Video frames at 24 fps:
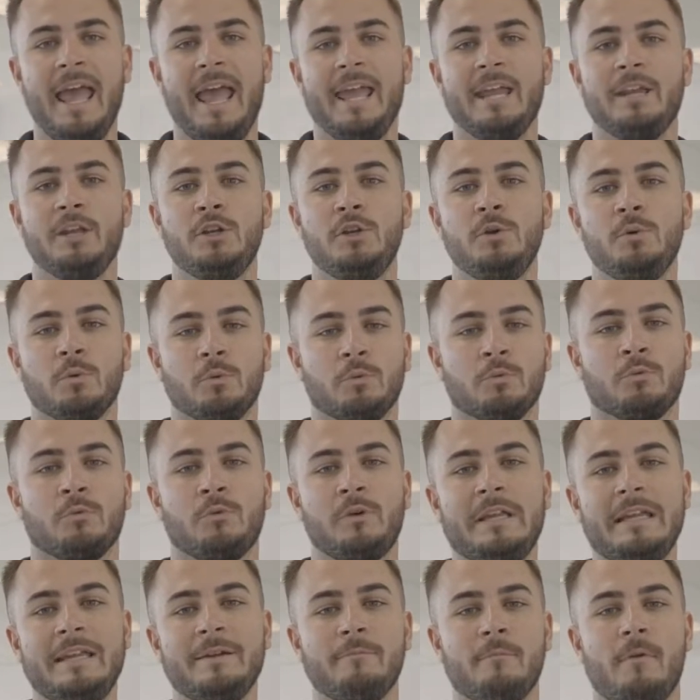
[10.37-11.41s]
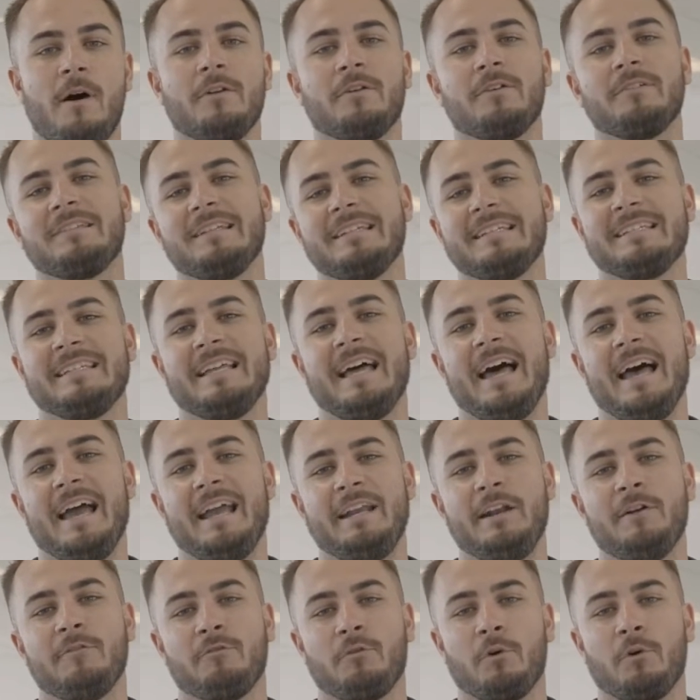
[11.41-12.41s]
a new remodel design